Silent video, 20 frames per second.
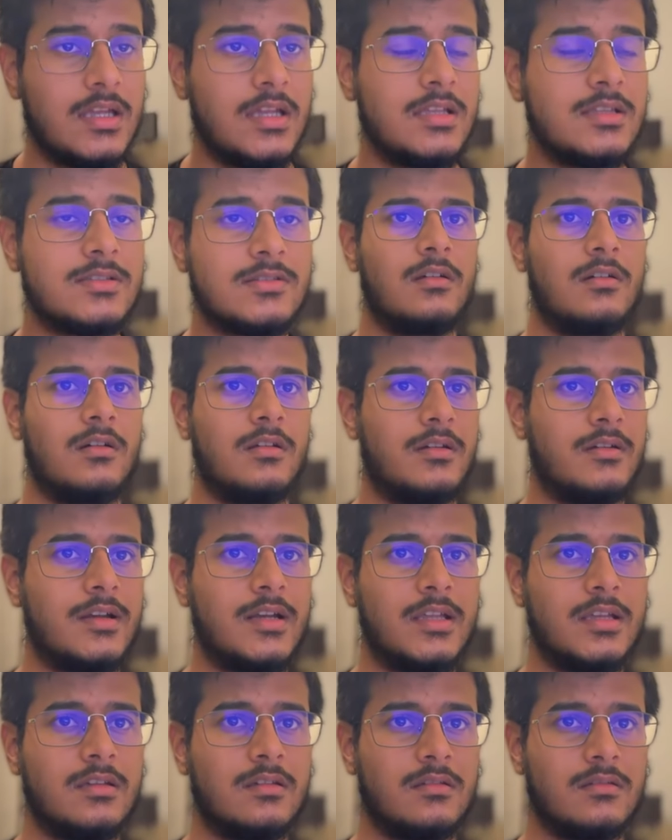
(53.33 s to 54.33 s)
It's
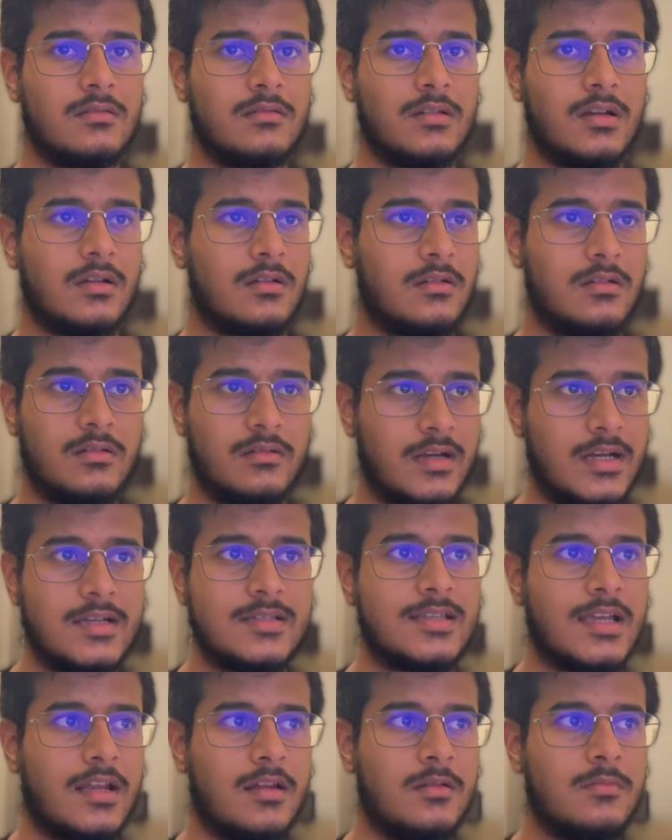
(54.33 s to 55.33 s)
already a great
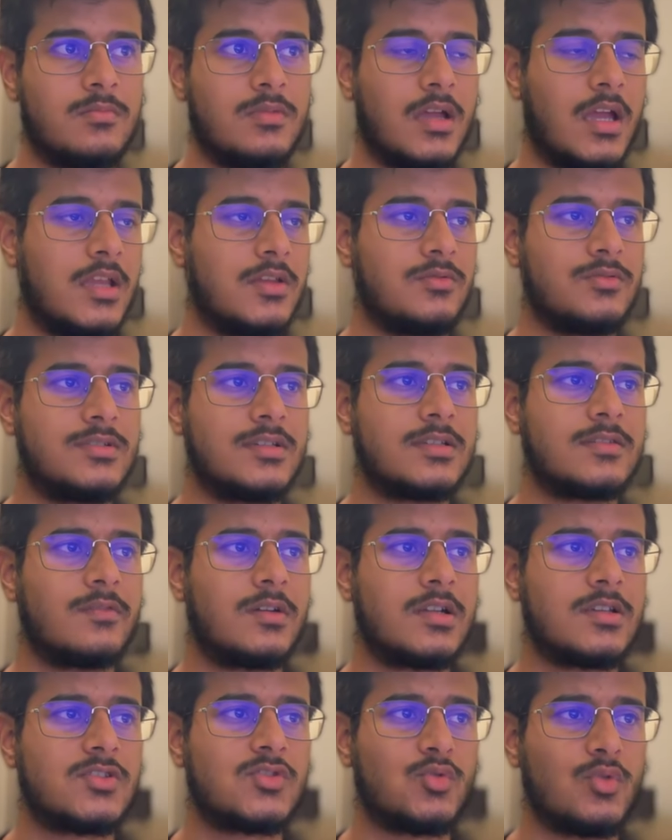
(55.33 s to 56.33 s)
setup, and you just
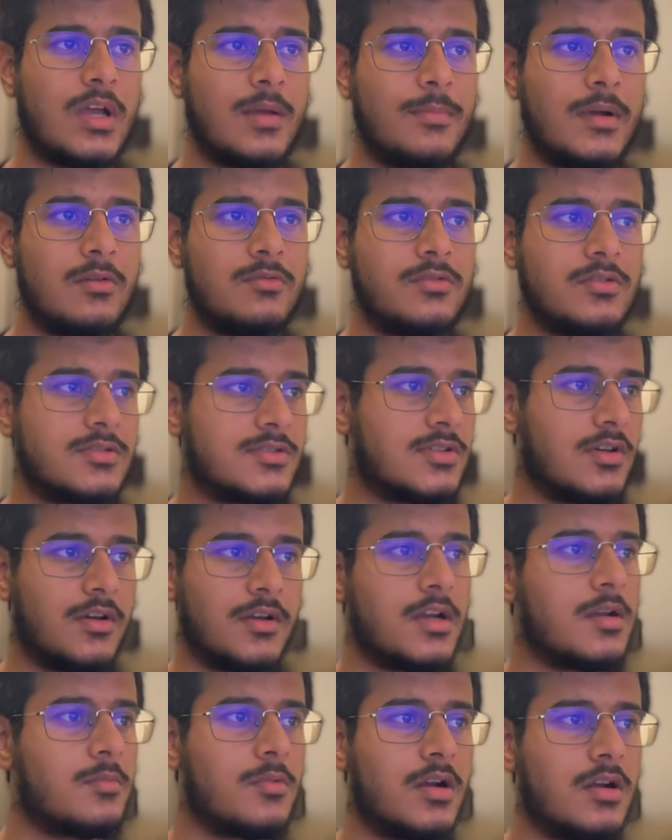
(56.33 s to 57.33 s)
want to swap out your
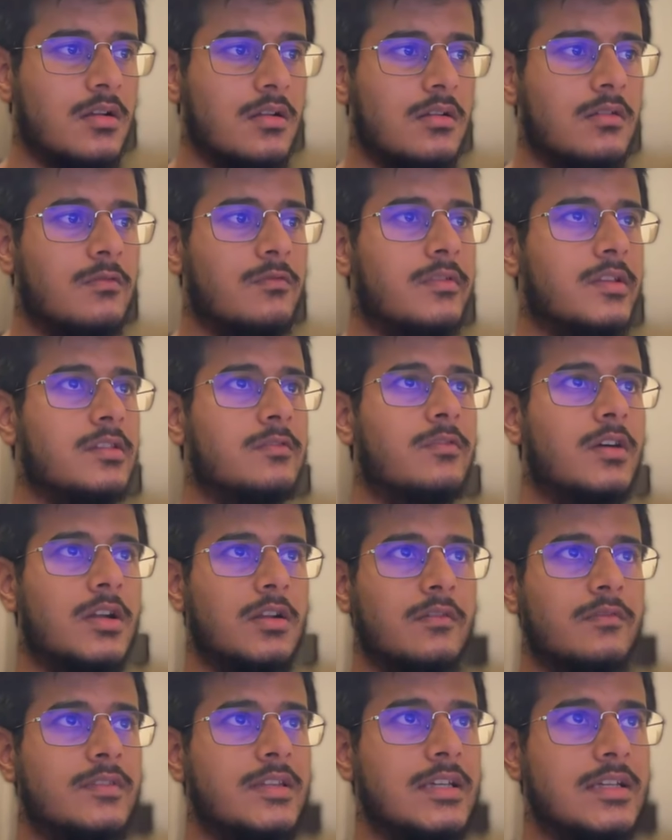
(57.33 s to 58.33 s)
Sonnet model with one
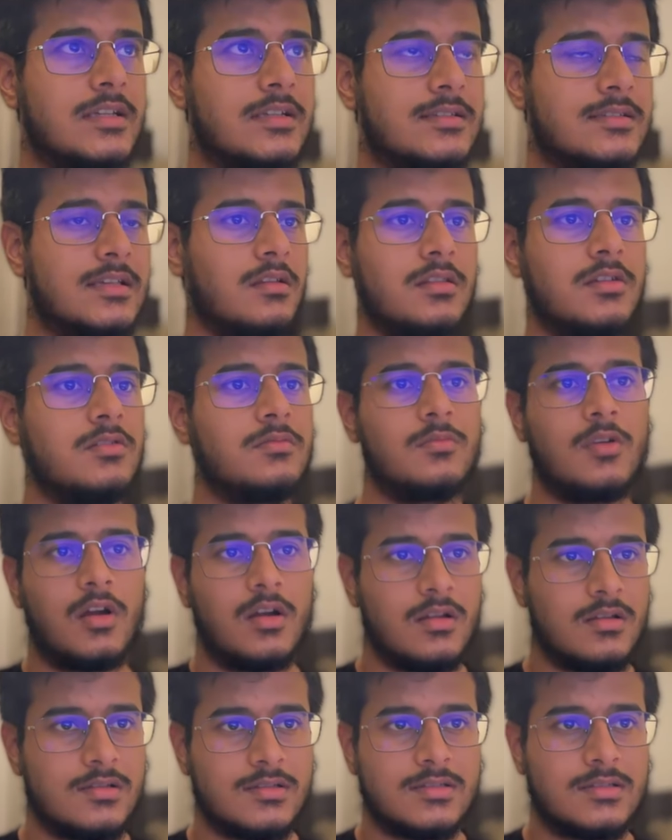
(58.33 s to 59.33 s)
of these new
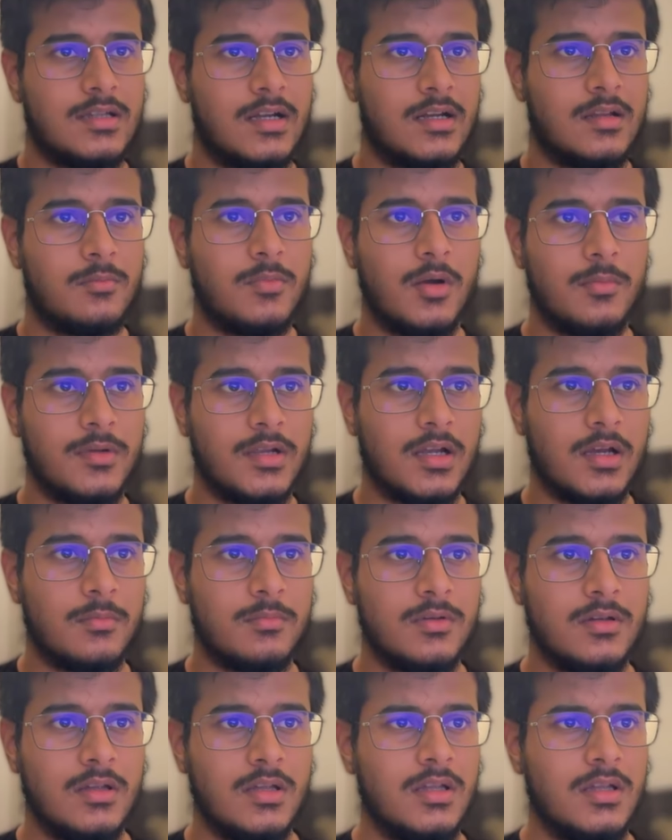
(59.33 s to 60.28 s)
models that are popping up.